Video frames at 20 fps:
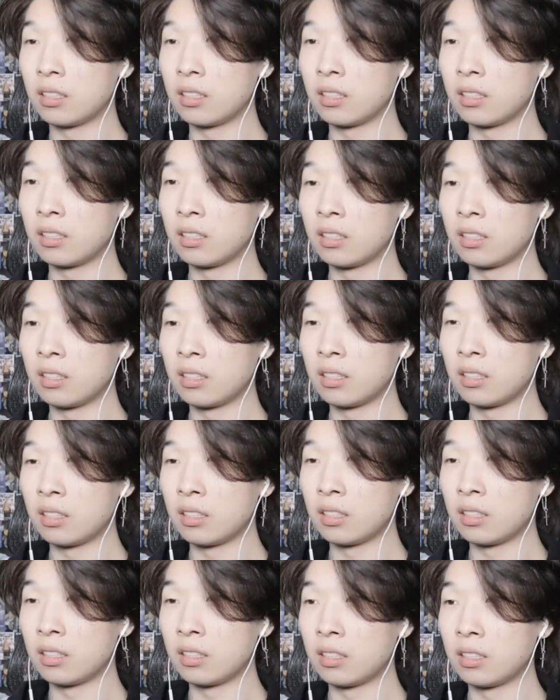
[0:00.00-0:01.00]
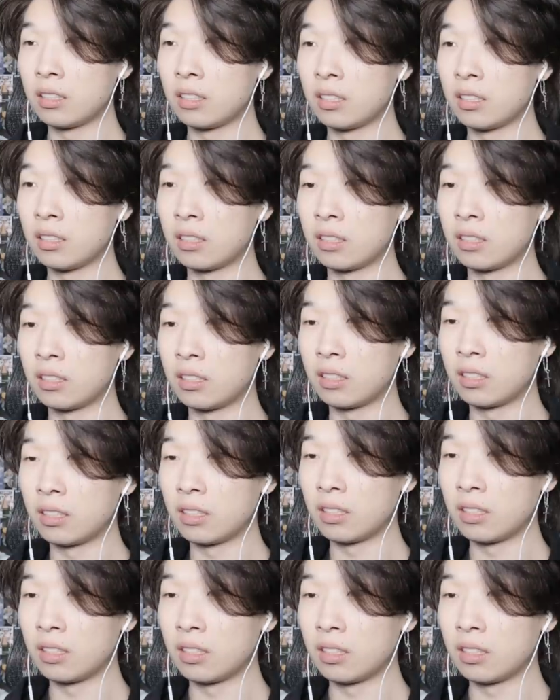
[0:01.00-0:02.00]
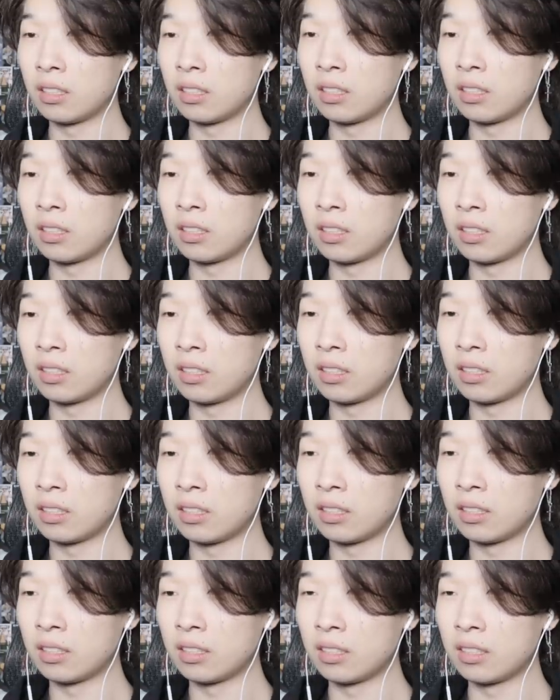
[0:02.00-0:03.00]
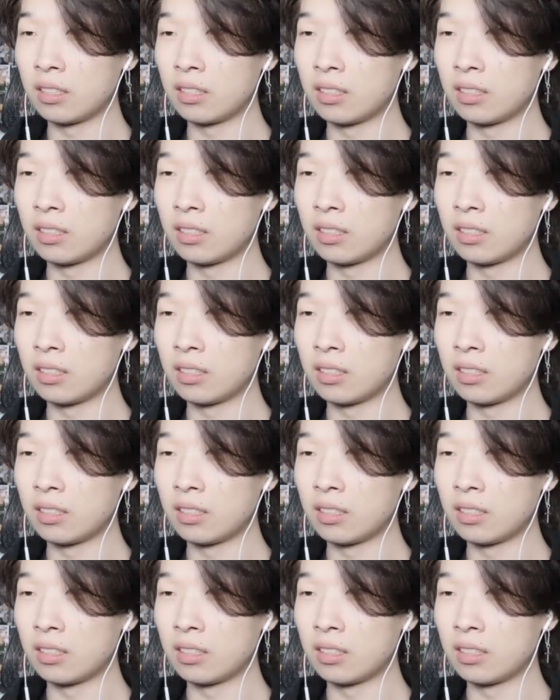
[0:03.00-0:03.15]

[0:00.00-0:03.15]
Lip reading: Nothing is said.